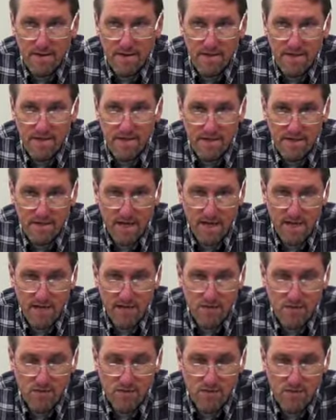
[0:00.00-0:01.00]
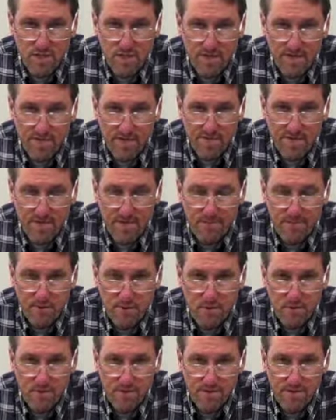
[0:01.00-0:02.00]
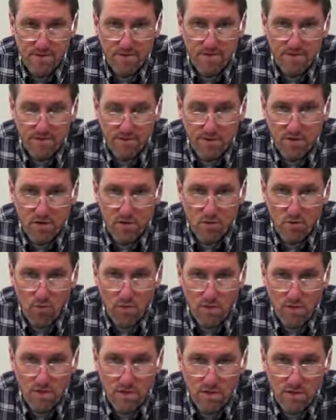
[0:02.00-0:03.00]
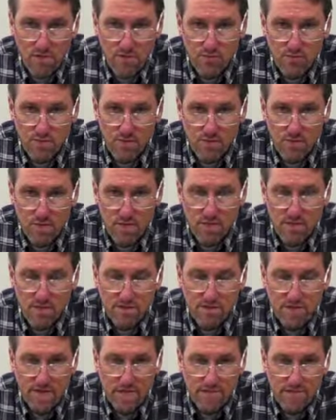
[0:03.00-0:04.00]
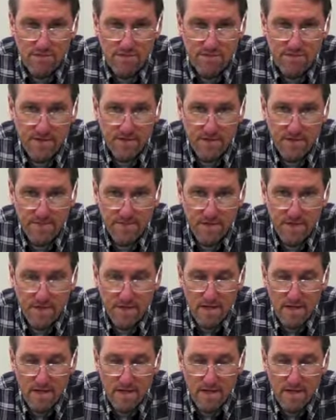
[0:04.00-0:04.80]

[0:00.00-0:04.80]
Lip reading: He decided to set up the van pool with some of his co-workers with the city of Jacksonville,